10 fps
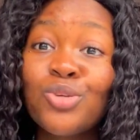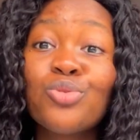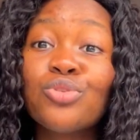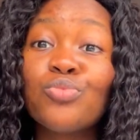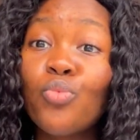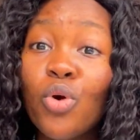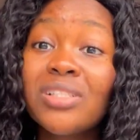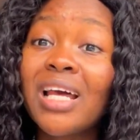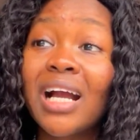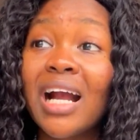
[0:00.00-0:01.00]
So the
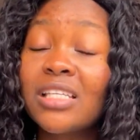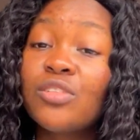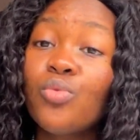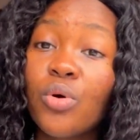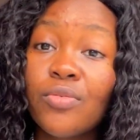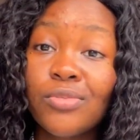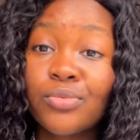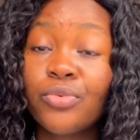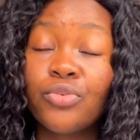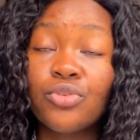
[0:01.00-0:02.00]
one that can actually work for
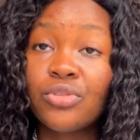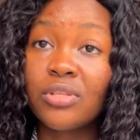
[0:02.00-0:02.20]
you is